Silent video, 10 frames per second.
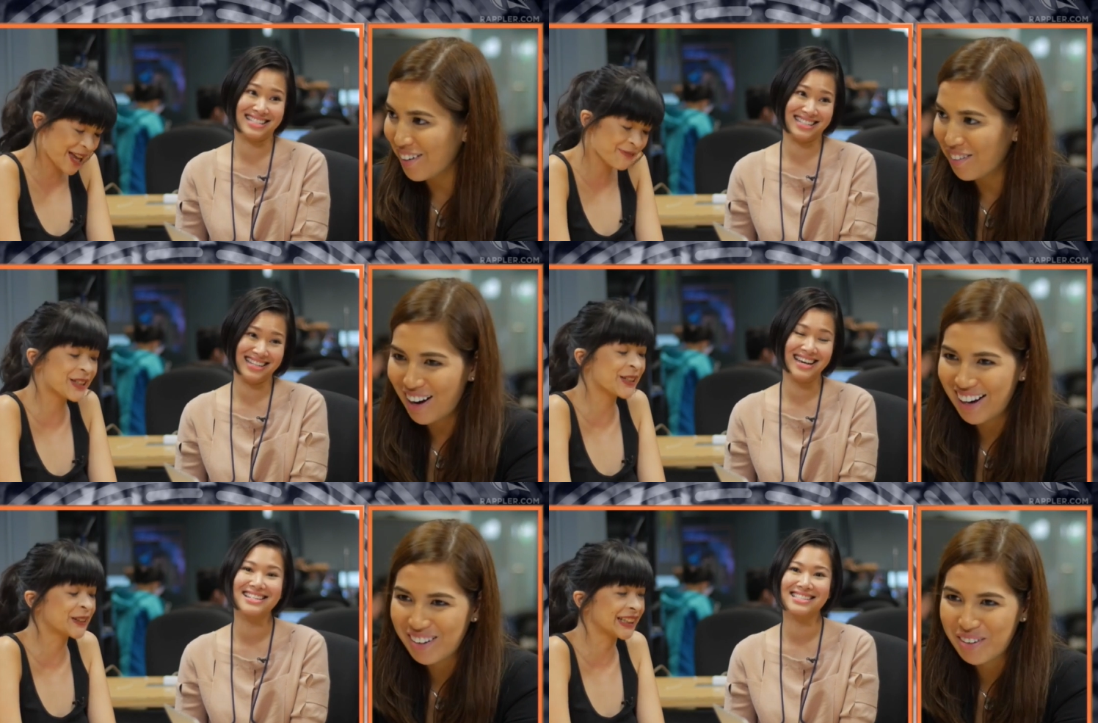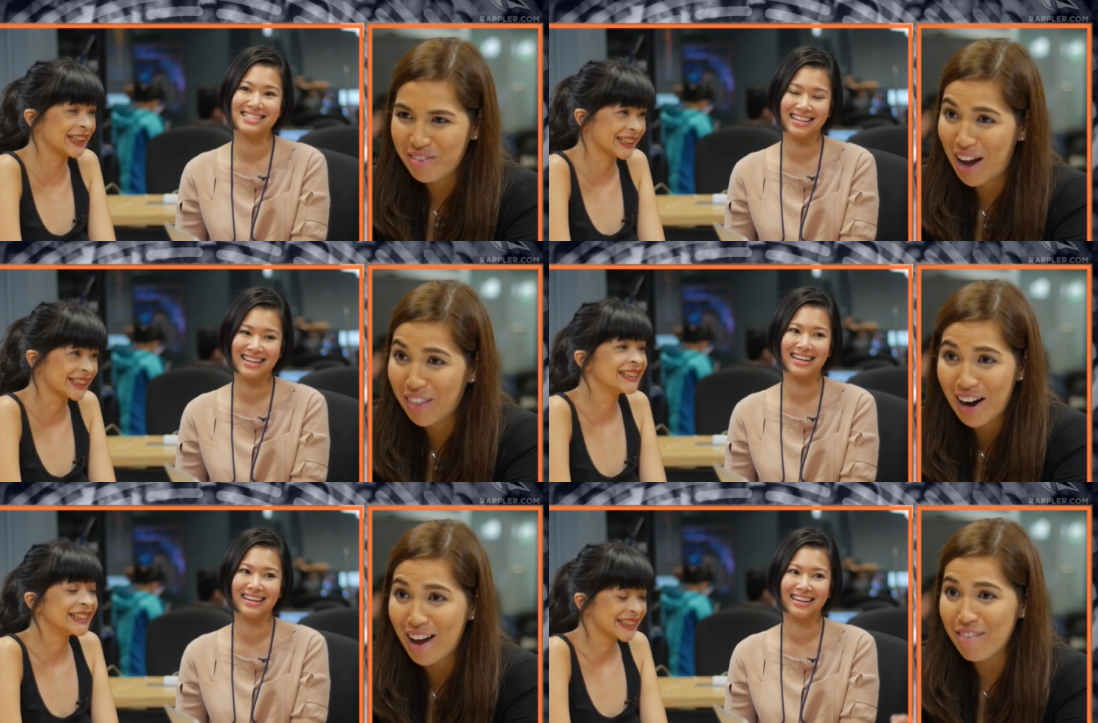Speaker 1: Right? We'd rather
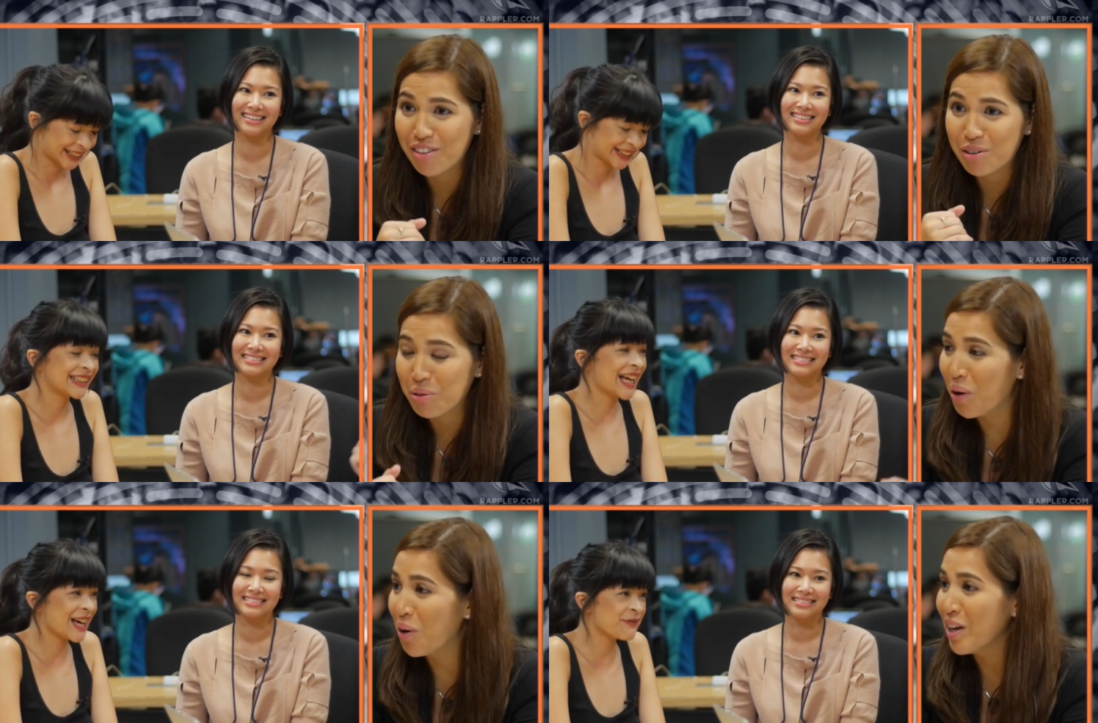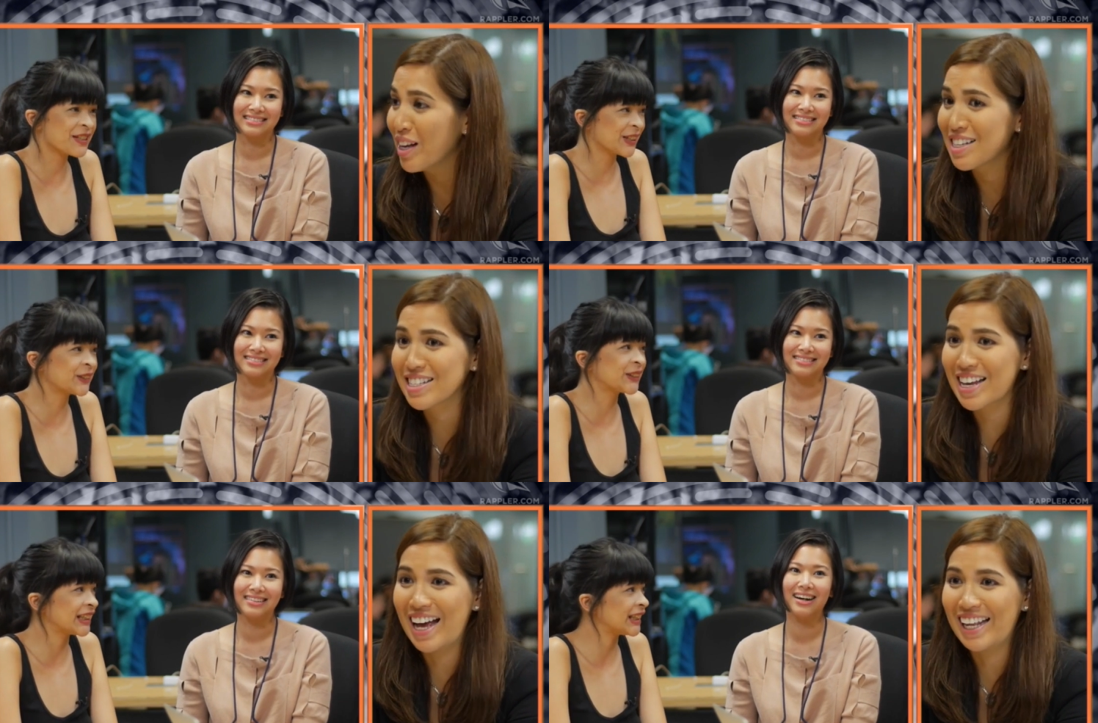have the trolls Absolutely.
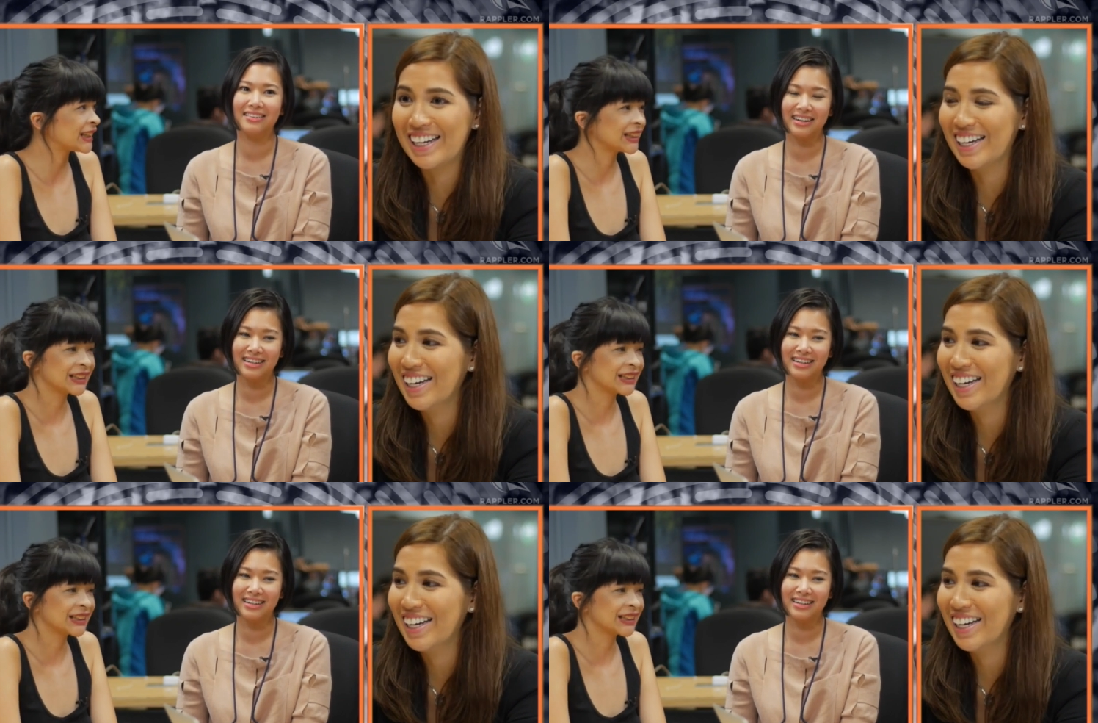and